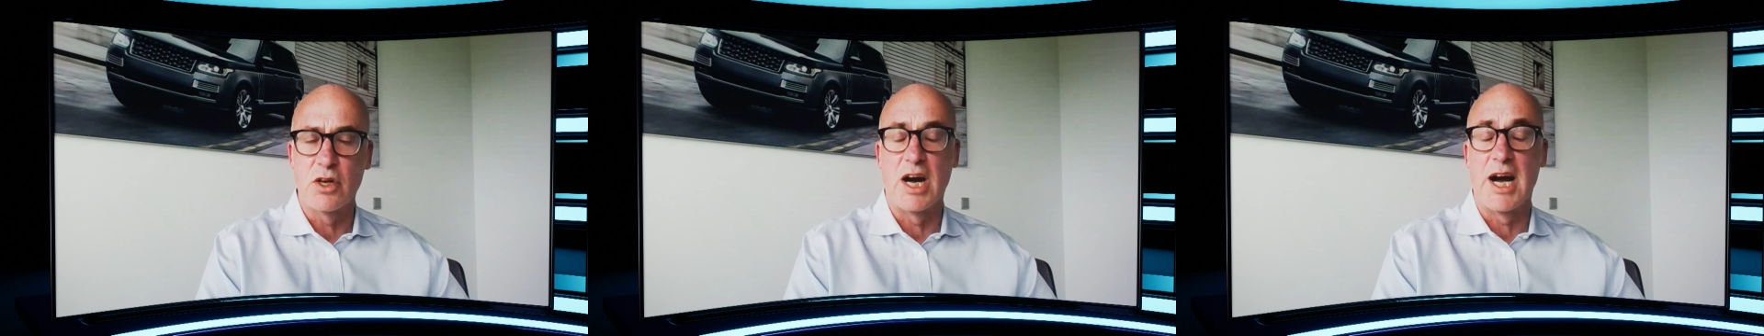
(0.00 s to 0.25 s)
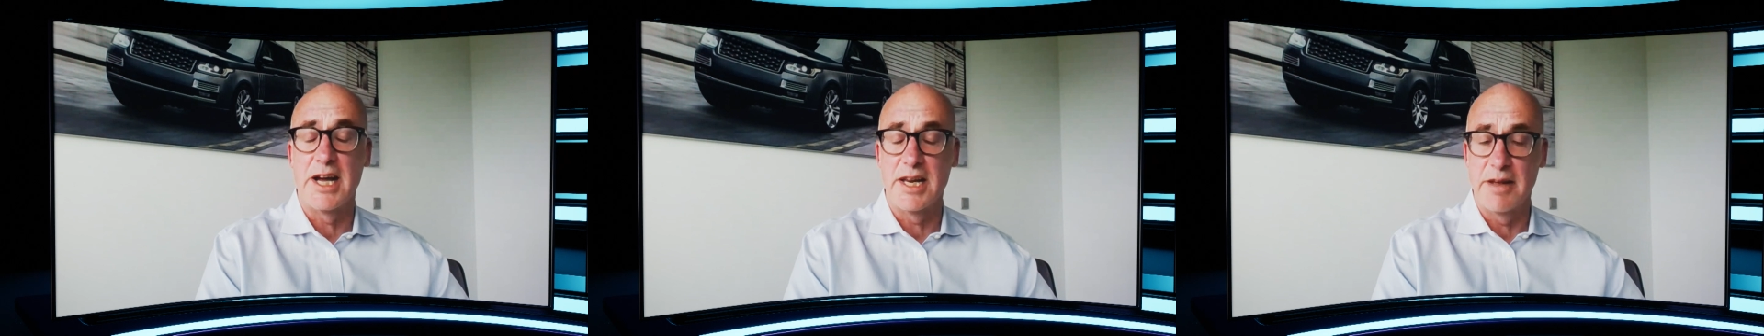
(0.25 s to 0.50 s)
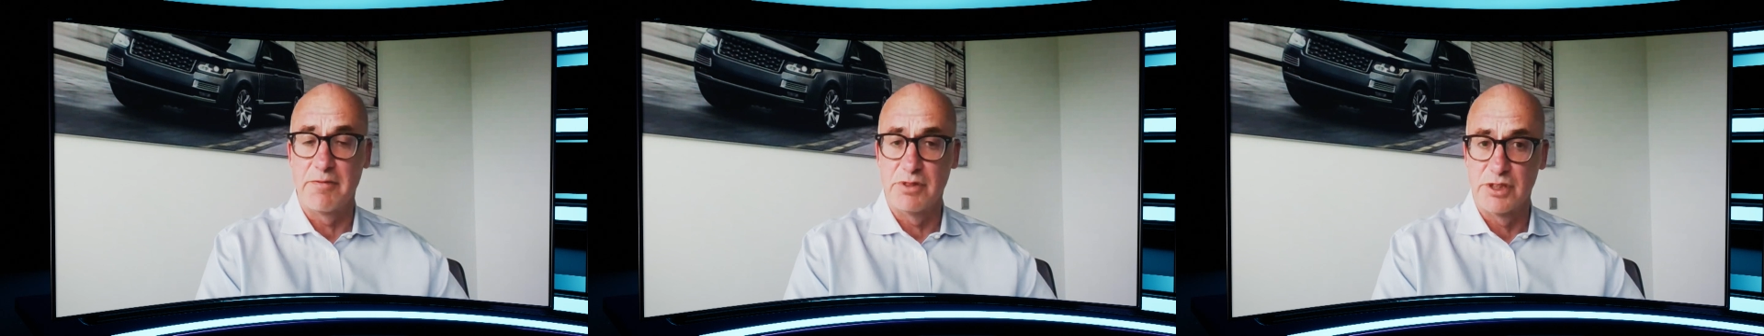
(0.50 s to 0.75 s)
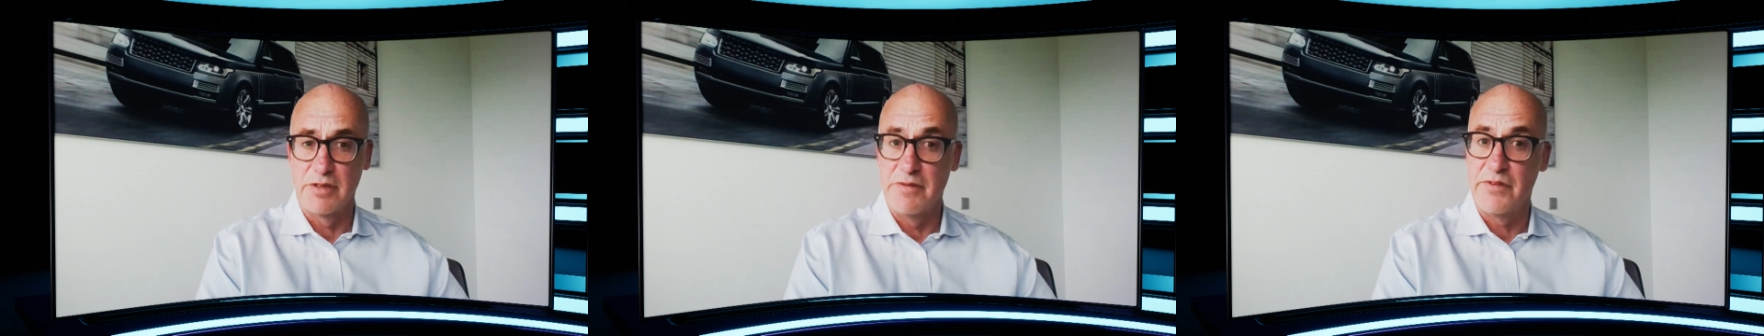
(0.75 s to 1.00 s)
got higher
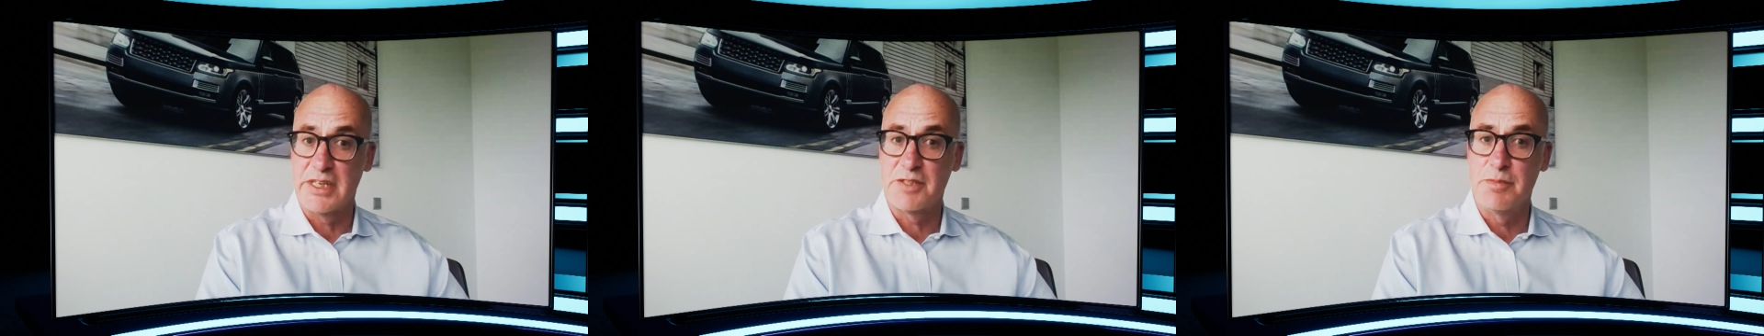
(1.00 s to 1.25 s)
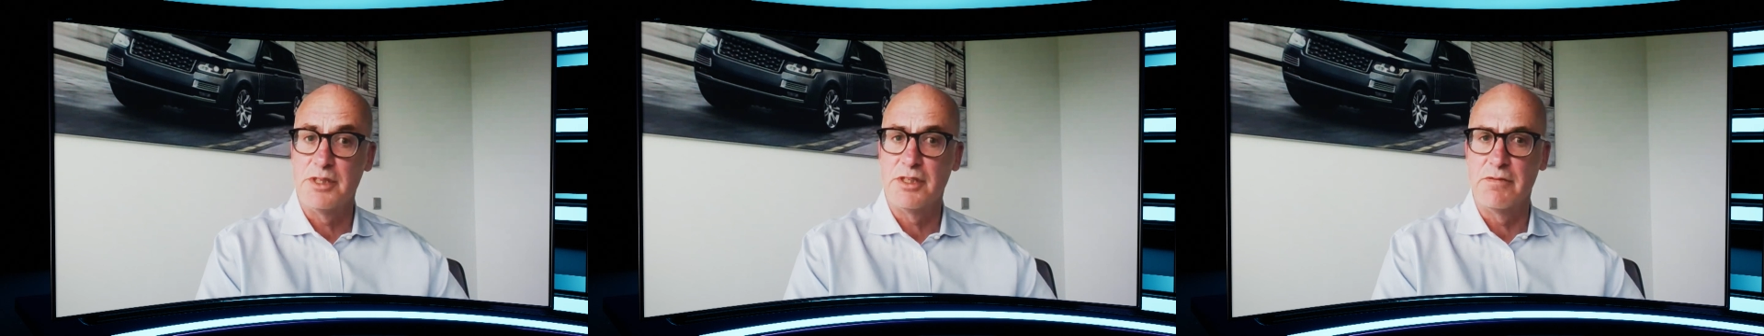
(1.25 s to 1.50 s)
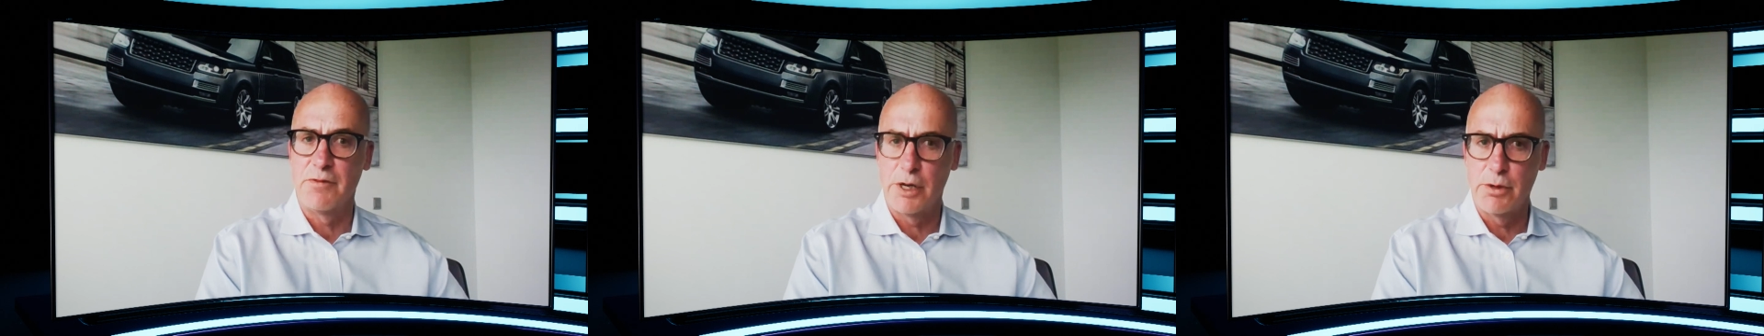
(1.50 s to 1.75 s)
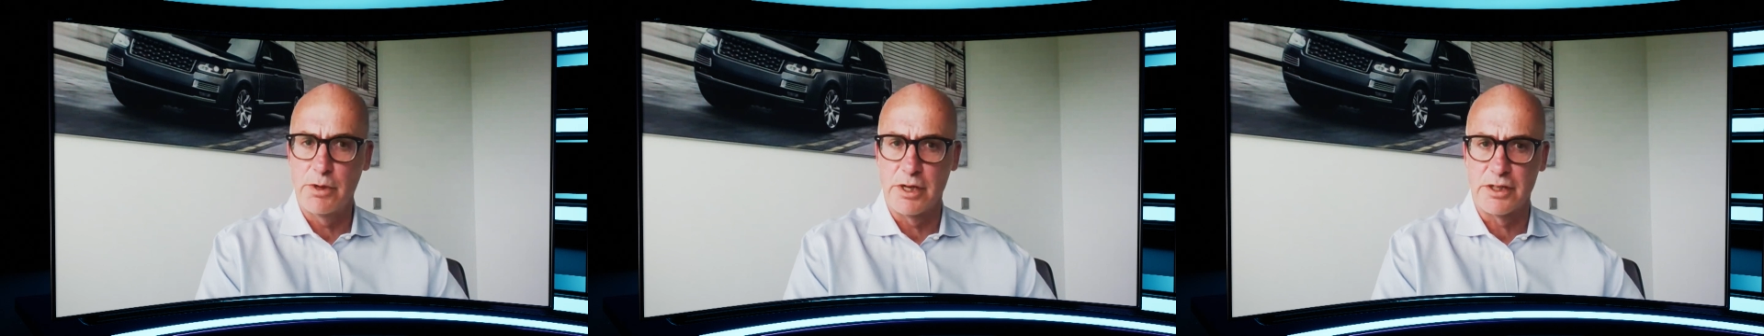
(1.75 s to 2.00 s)
levels of investment and
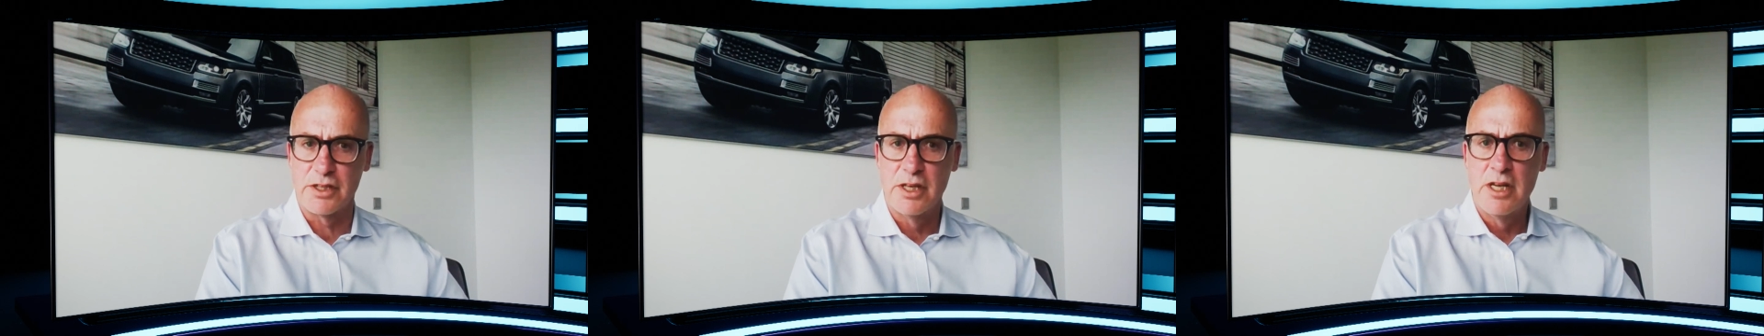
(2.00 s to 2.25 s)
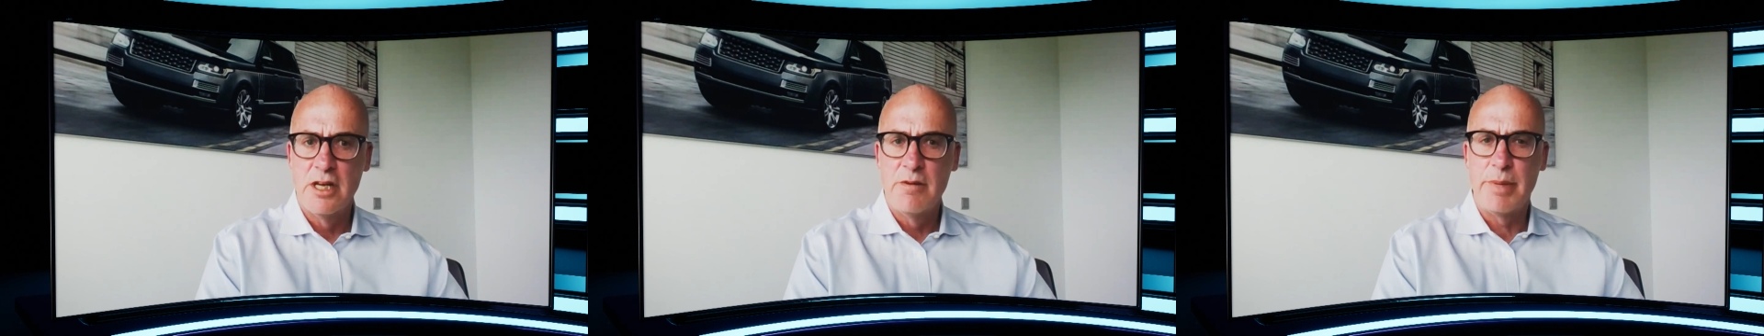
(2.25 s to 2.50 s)
focus